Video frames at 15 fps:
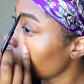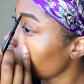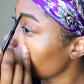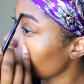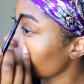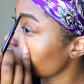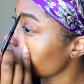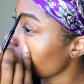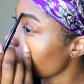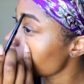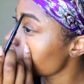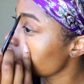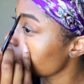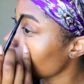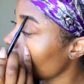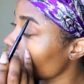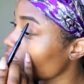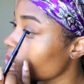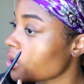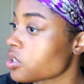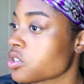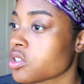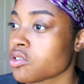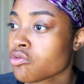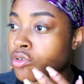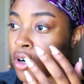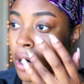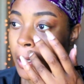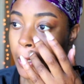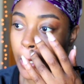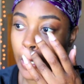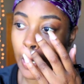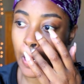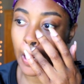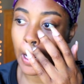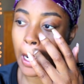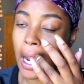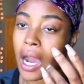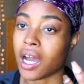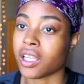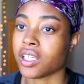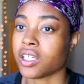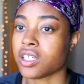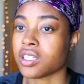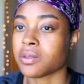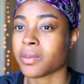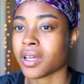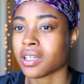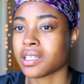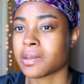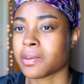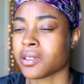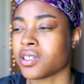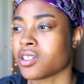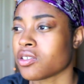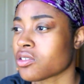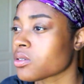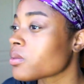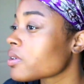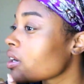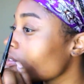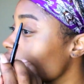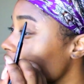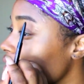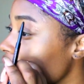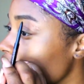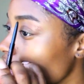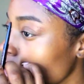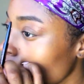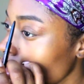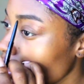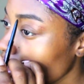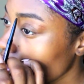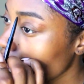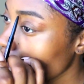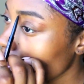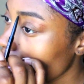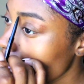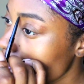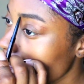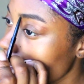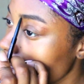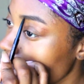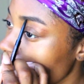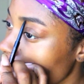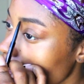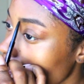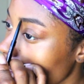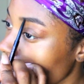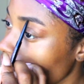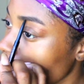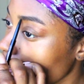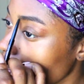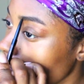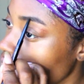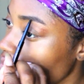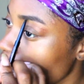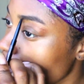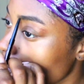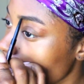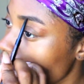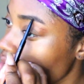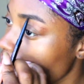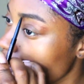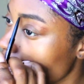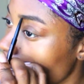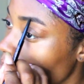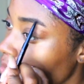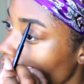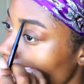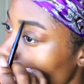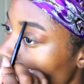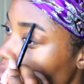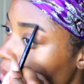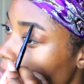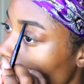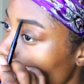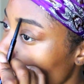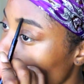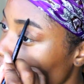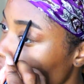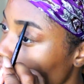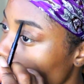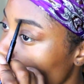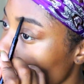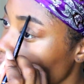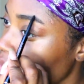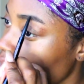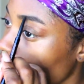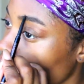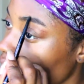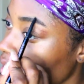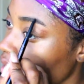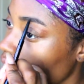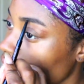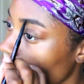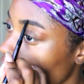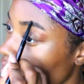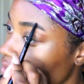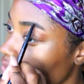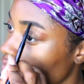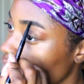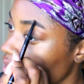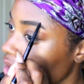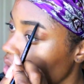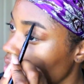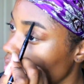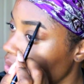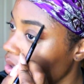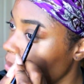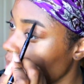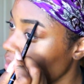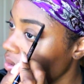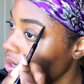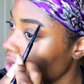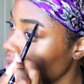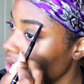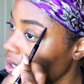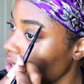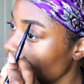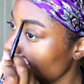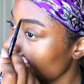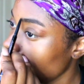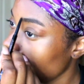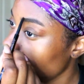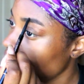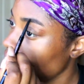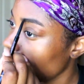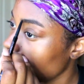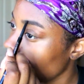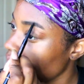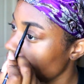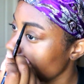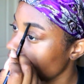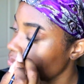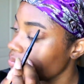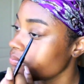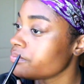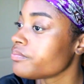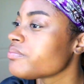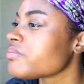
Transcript: but if you guys do have questions regarding college, my experience or whatever, you guys can leave those questions down below and I'll probably make a Q&A video about that. Um,